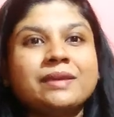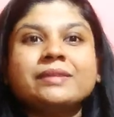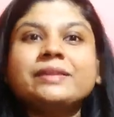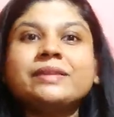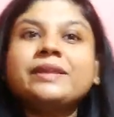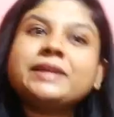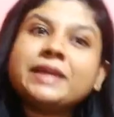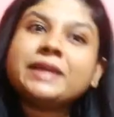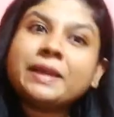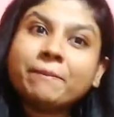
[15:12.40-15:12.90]

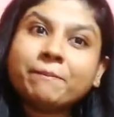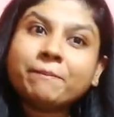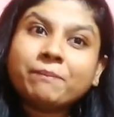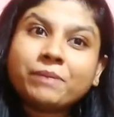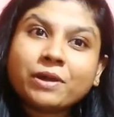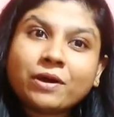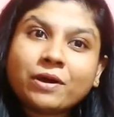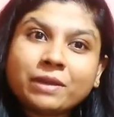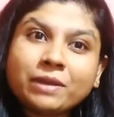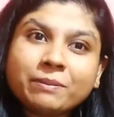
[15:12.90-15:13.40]
Then
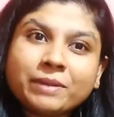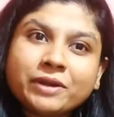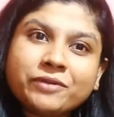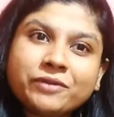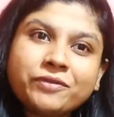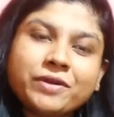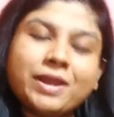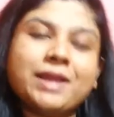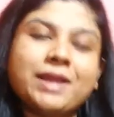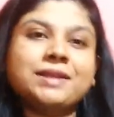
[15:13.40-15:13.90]

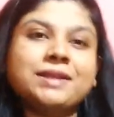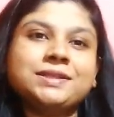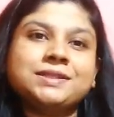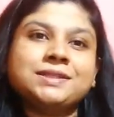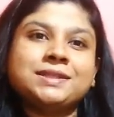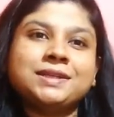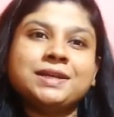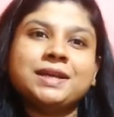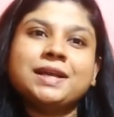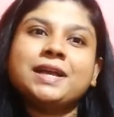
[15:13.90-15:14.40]
employment rate.
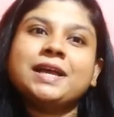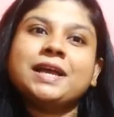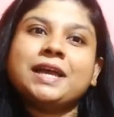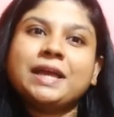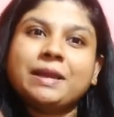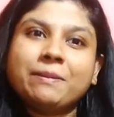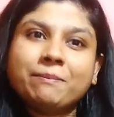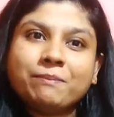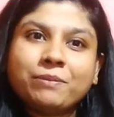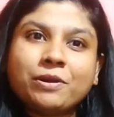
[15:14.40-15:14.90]

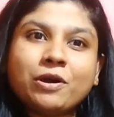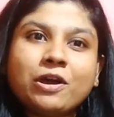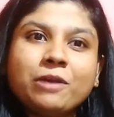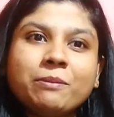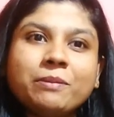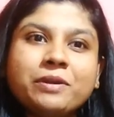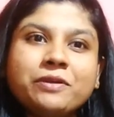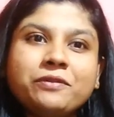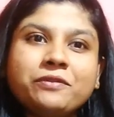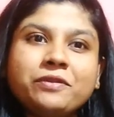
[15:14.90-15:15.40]

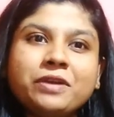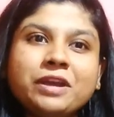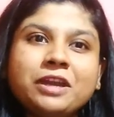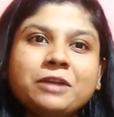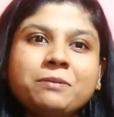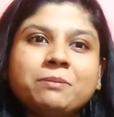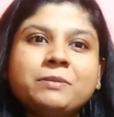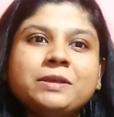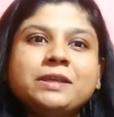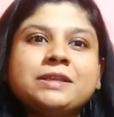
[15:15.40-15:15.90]
Employment
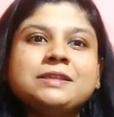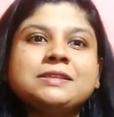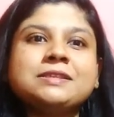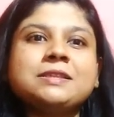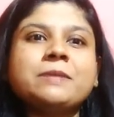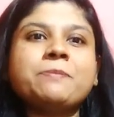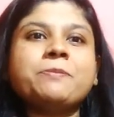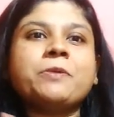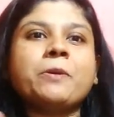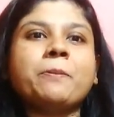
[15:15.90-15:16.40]
rate means
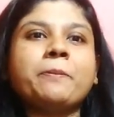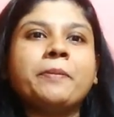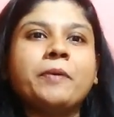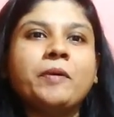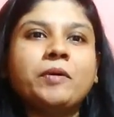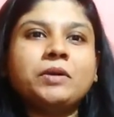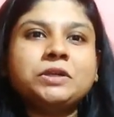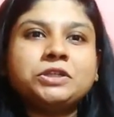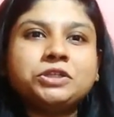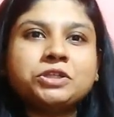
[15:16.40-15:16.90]
the
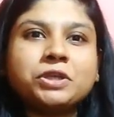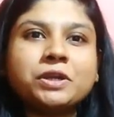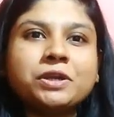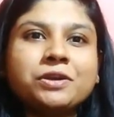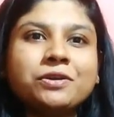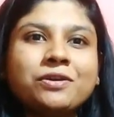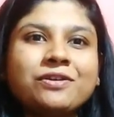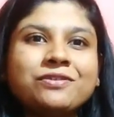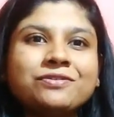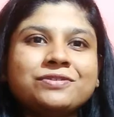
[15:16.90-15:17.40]

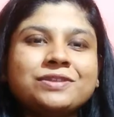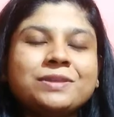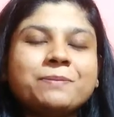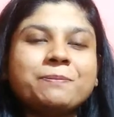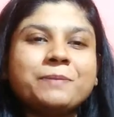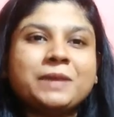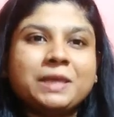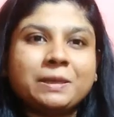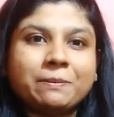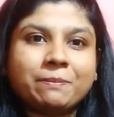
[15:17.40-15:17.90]
proportion of the
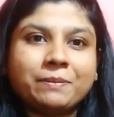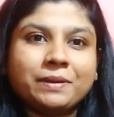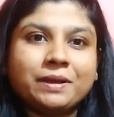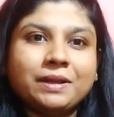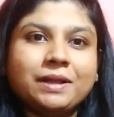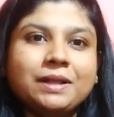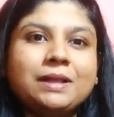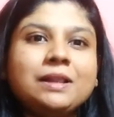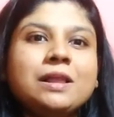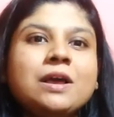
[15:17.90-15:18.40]

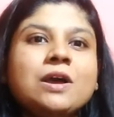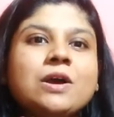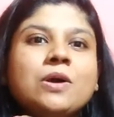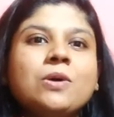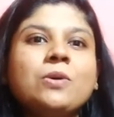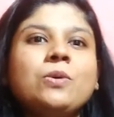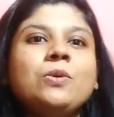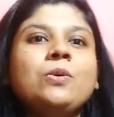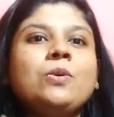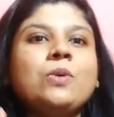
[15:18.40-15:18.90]
people
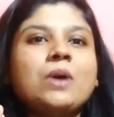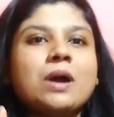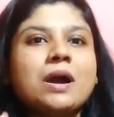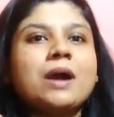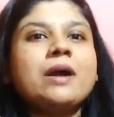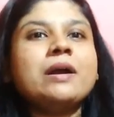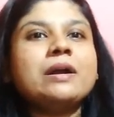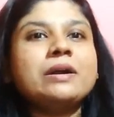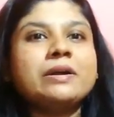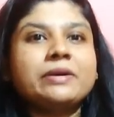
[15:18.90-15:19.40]
who
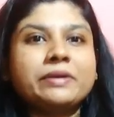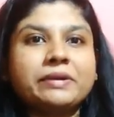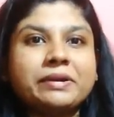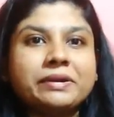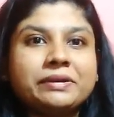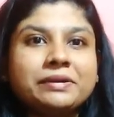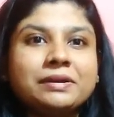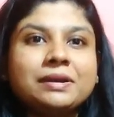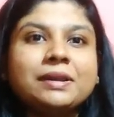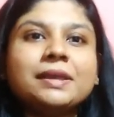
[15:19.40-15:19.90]
are
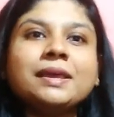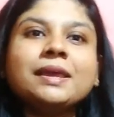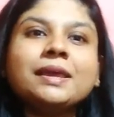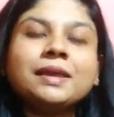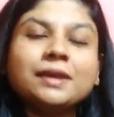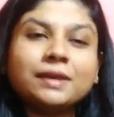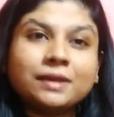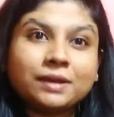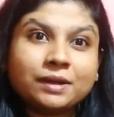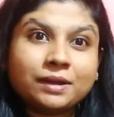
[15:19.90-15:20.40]
currently
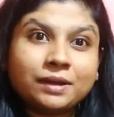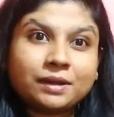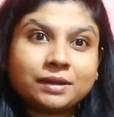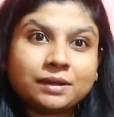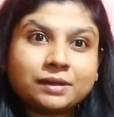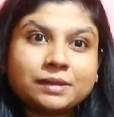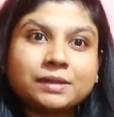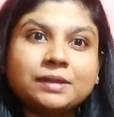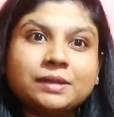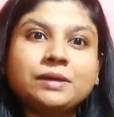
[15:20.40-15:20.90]

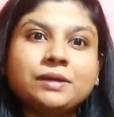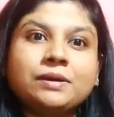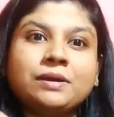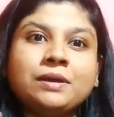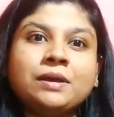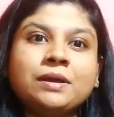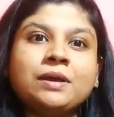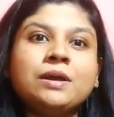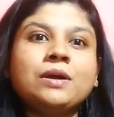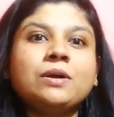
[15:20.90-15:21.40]

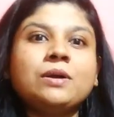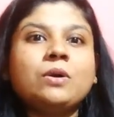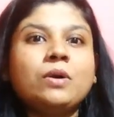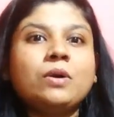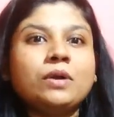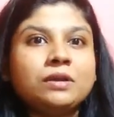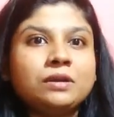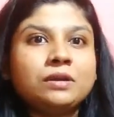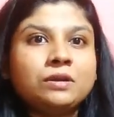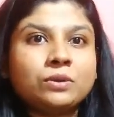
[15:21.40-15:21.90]

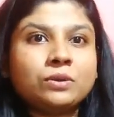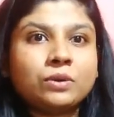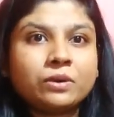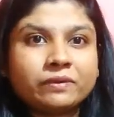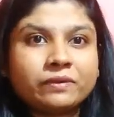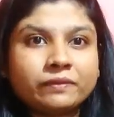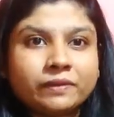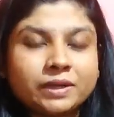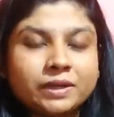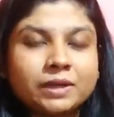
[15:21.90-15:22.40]
going
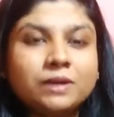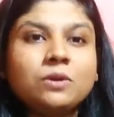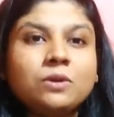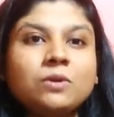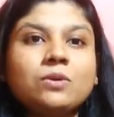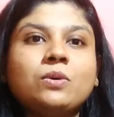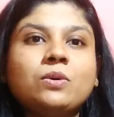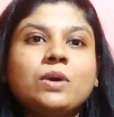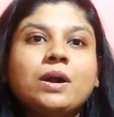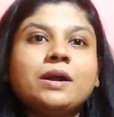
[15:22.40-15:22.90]
to work,
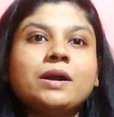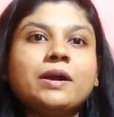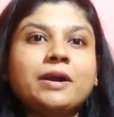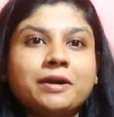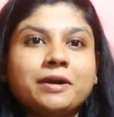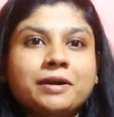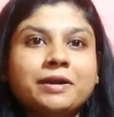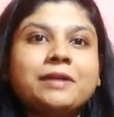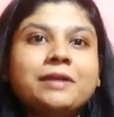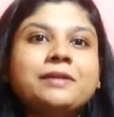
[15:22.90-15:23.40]
who are
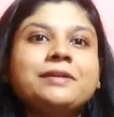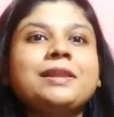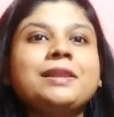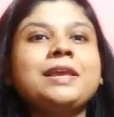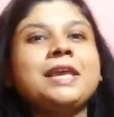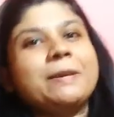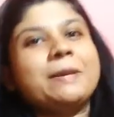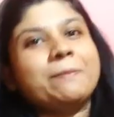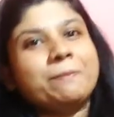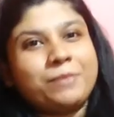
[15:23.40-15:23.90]

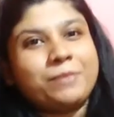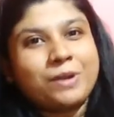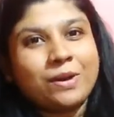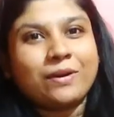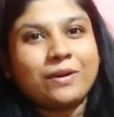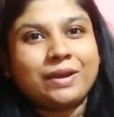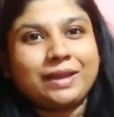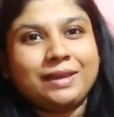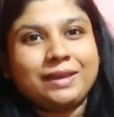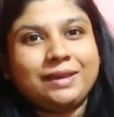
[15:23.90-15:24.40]
currently
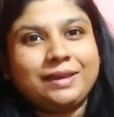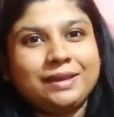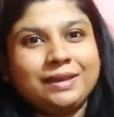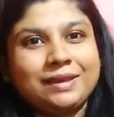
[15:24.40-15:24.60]
employed.